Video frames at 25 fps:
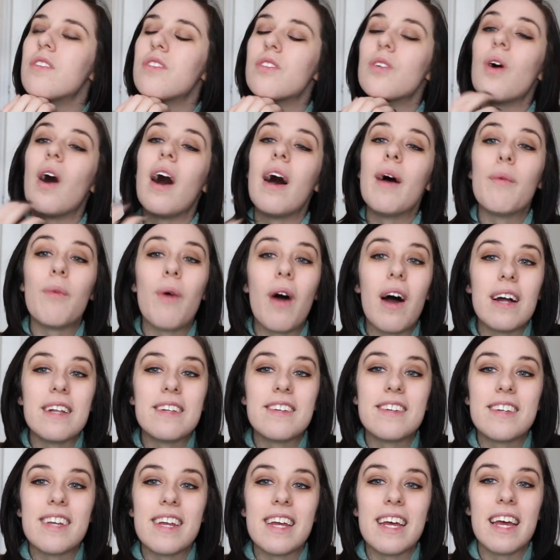I
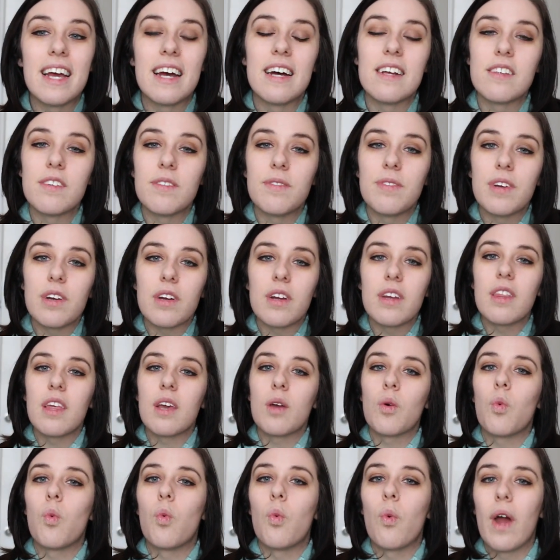watched it. It has a very
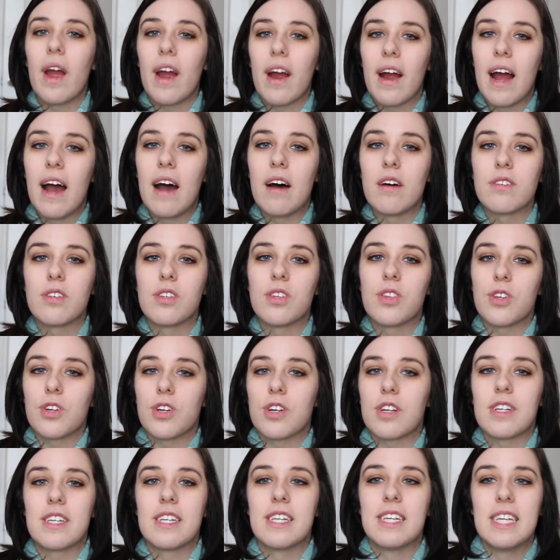like Warehouse
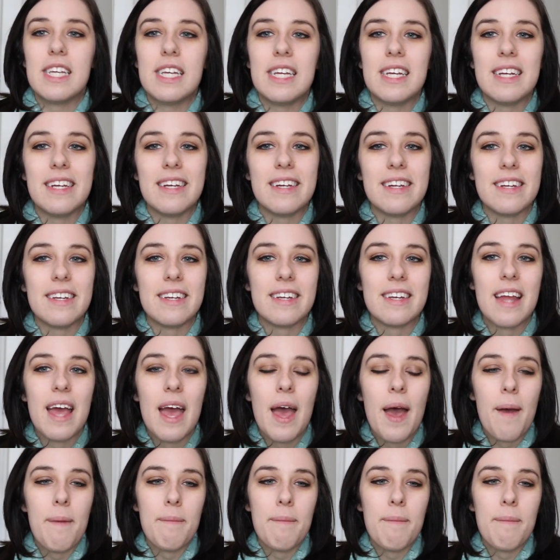13,